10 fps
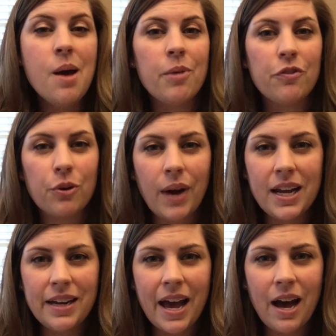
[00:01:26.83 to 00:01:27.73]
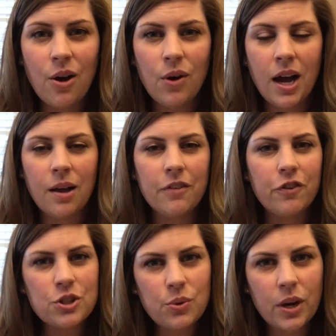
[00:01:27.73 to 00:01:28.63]
But for right now, the
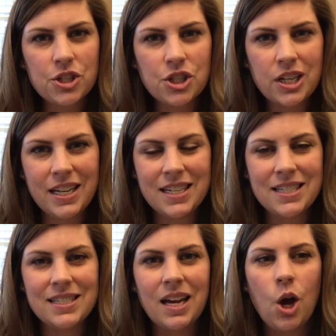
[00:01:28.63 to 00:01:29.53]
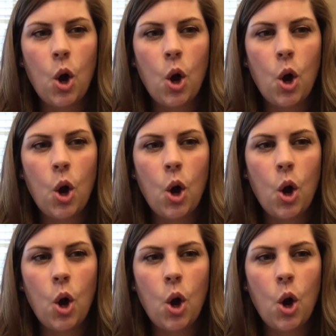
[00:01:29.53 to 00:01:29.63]
first question is,